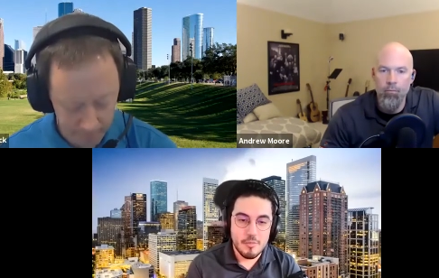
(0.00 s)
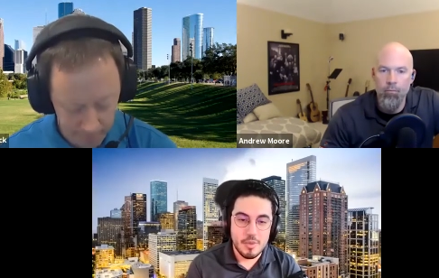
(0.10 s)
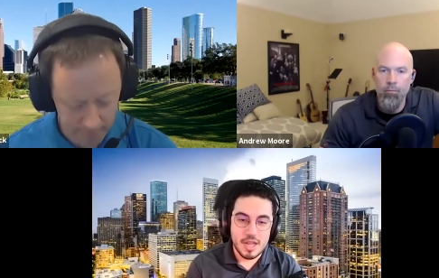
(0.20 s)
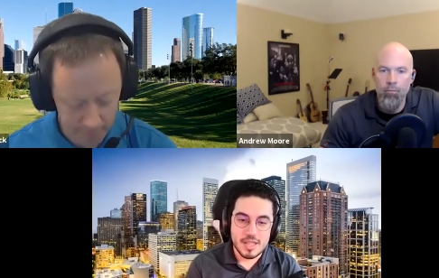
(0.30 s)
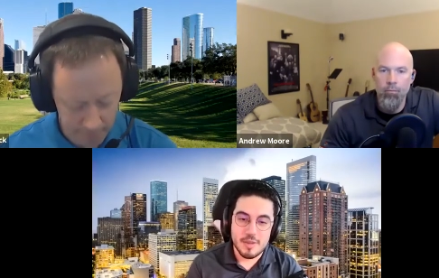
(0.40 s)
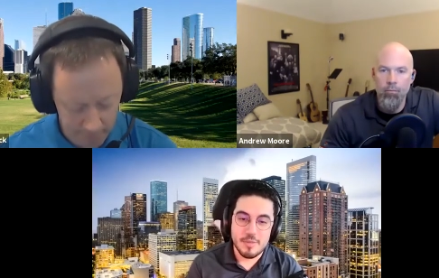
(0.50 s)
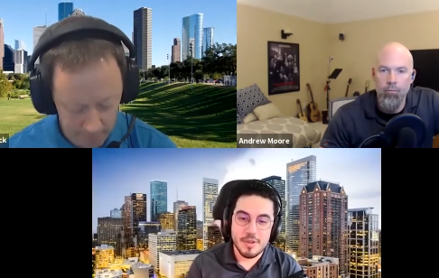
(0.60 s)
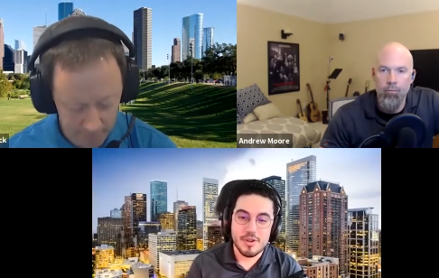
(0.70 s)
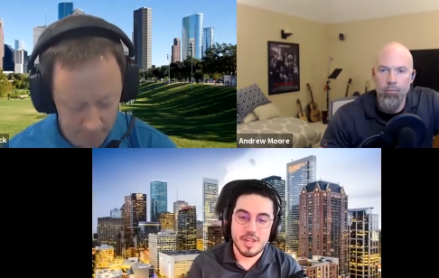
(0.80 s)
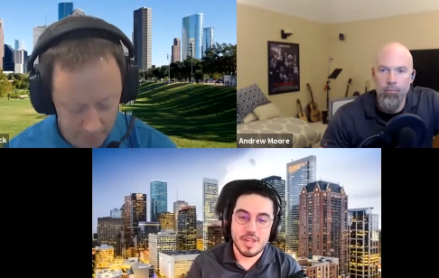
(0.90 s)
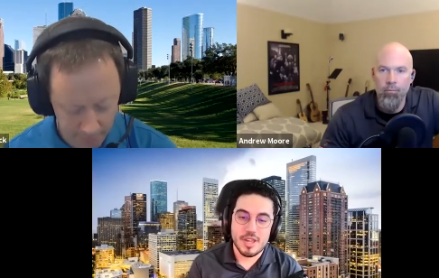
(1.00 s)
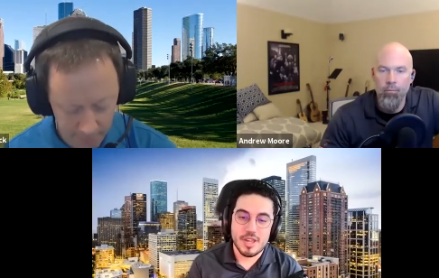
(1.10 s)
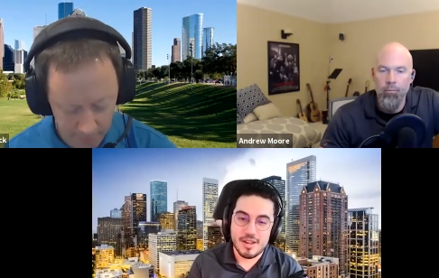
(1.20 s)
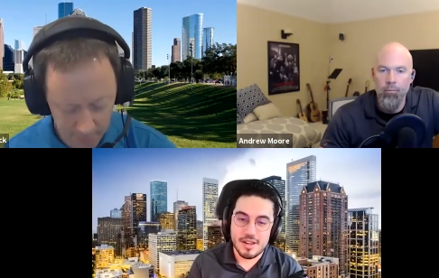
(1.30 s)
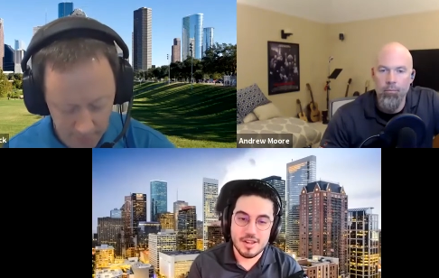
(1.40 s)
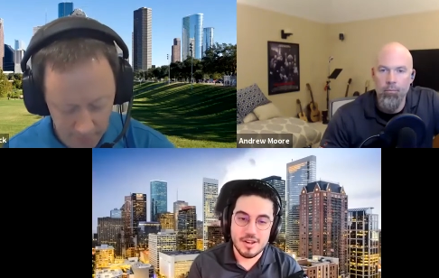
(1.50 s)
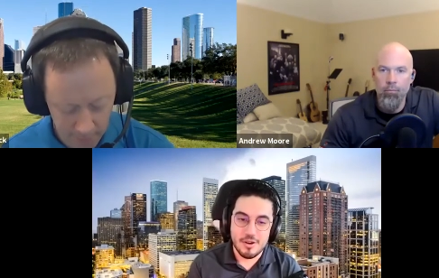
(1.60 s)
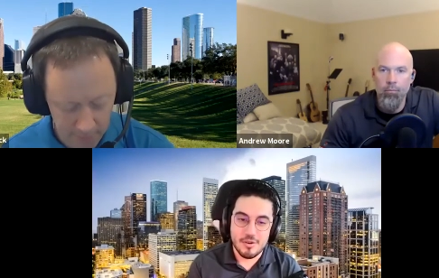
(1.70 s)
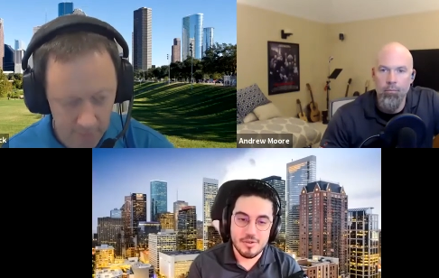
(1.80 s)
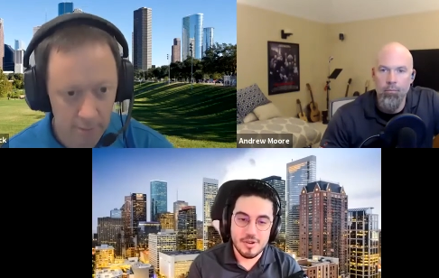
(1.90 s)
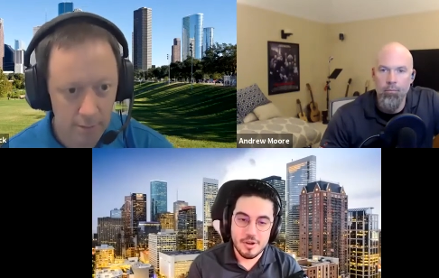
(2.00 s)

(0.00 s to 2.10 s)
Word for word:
Speaker 1: but they'd be looking at a you know